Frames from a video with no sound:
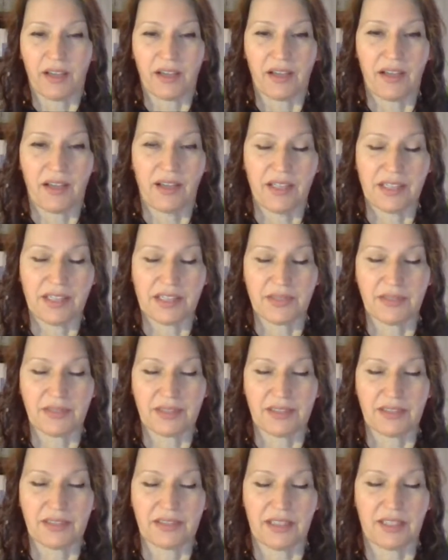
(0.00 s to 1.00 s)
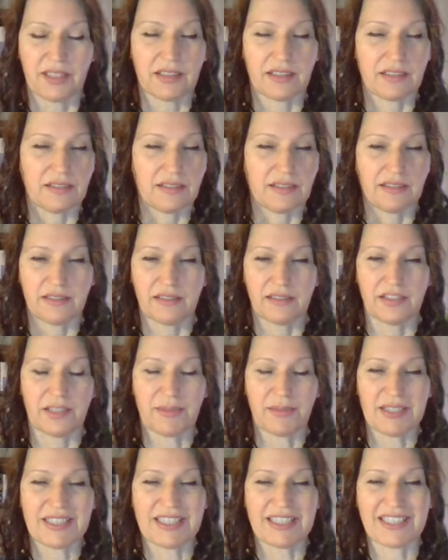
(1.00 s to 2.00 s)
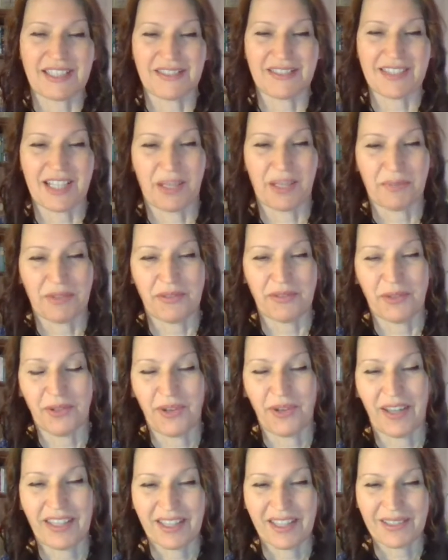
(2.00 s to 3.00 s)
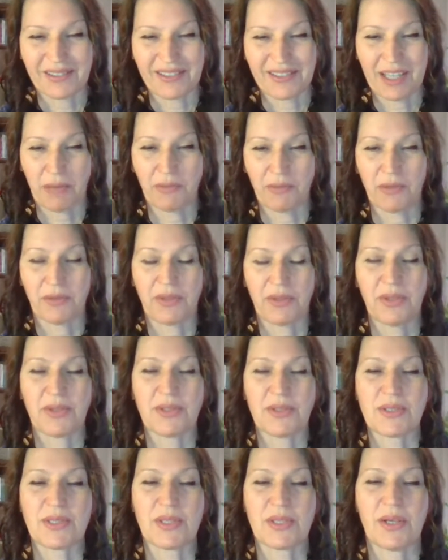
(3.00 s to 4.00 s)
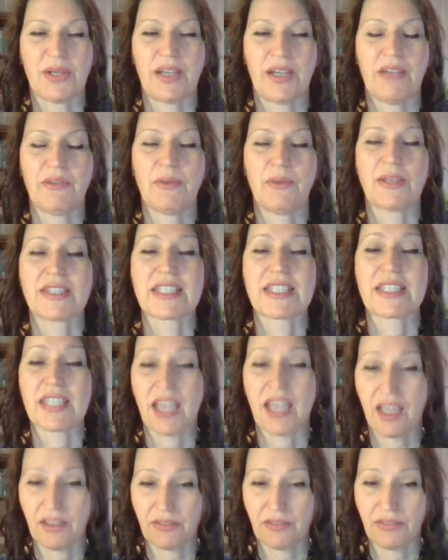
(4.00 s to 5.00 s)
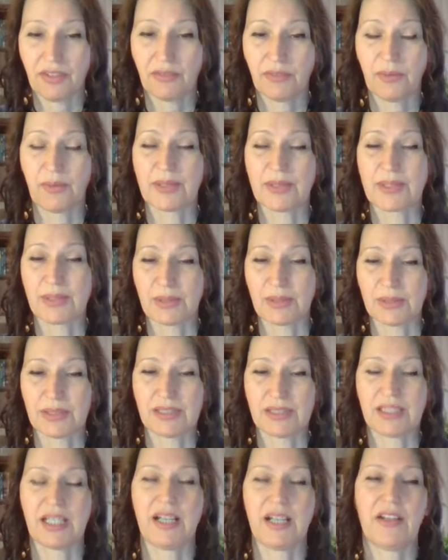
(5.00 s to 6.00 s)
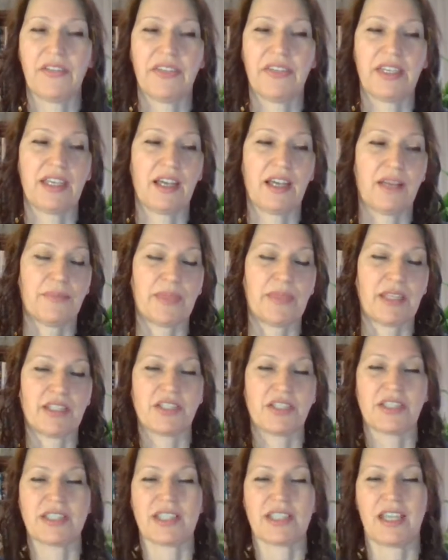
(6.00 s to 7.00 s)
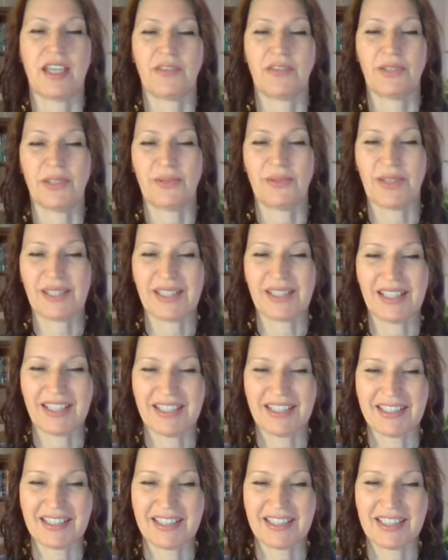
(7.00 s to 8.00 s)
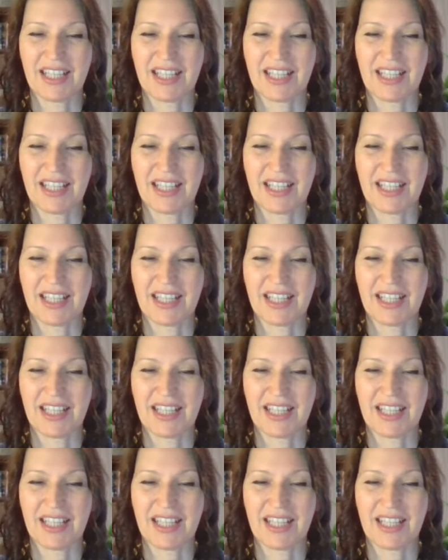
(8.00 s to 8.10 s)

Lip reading: I do an incredibly detailed setup before I get on camera with you, so everyone's safe, everyone's good, the energies are heavily regulated,